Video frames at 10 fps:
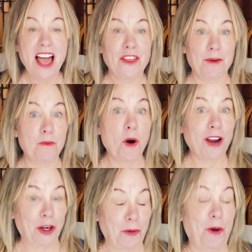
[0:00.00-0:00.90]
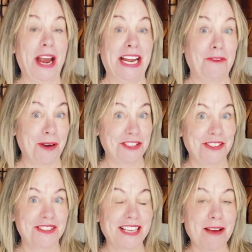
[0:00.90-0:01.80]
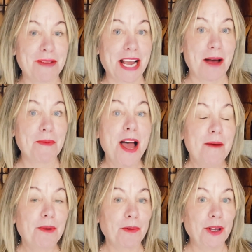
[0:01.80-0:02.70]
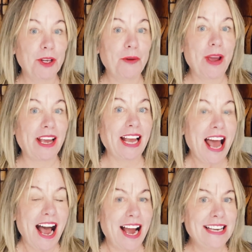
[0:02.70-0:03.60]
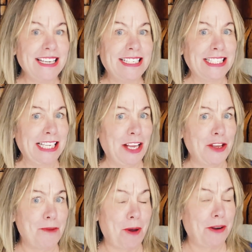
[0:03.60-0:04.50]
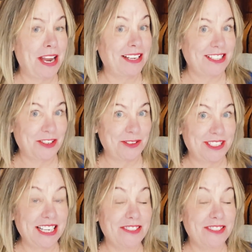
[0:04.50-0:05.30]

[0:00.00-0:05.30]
There are more great questions coming up, but real quick, I need to tell you about next Thursday's